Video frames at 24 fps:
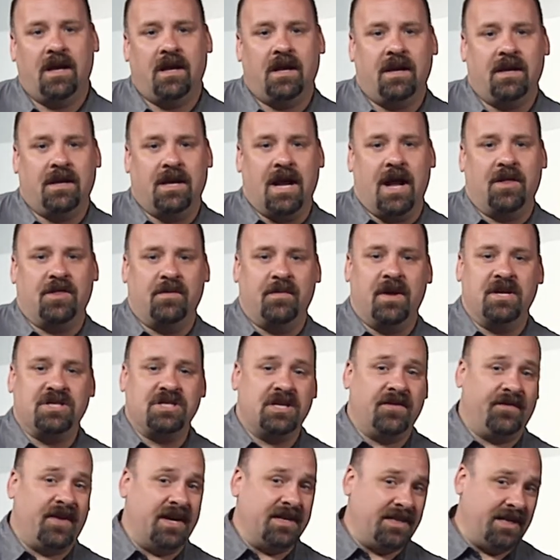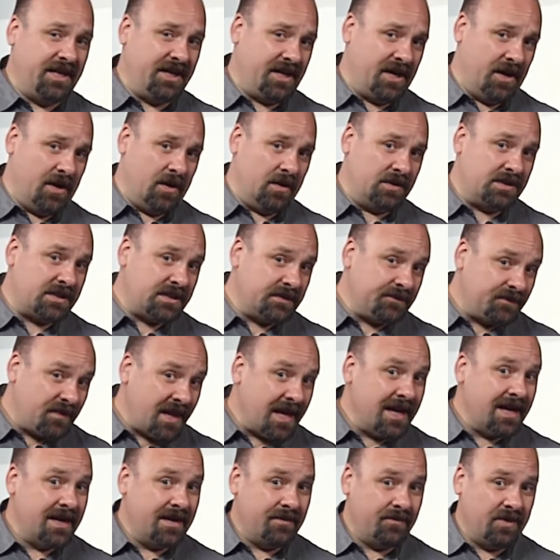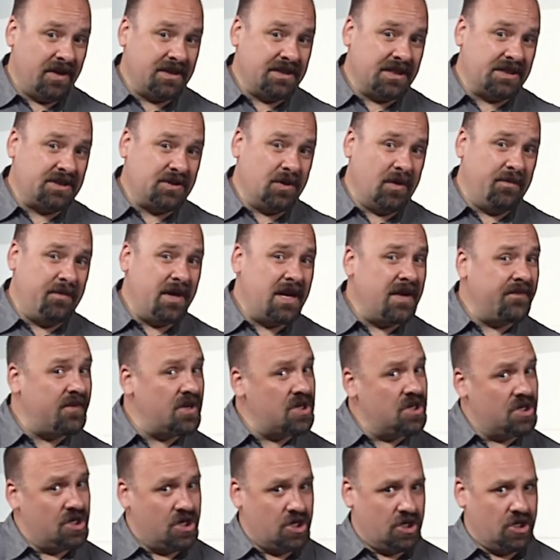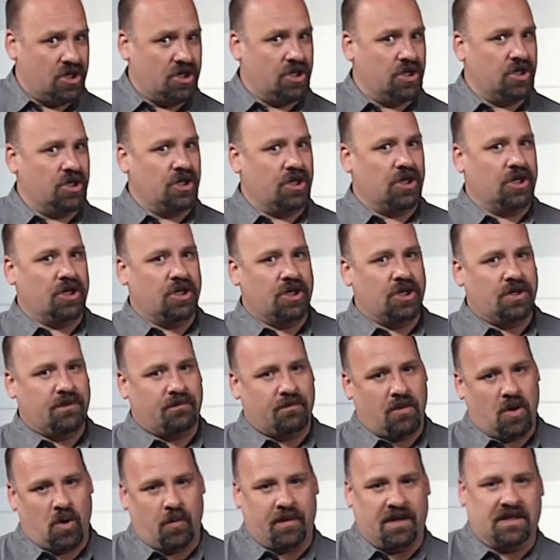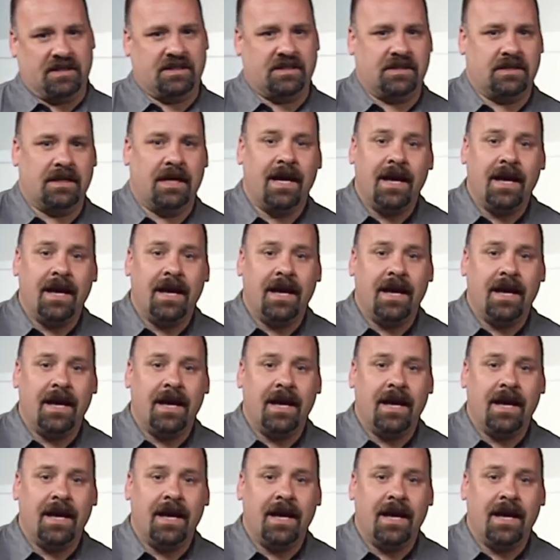Now, the mention of ID codes brings us to a bit of a nerd moment.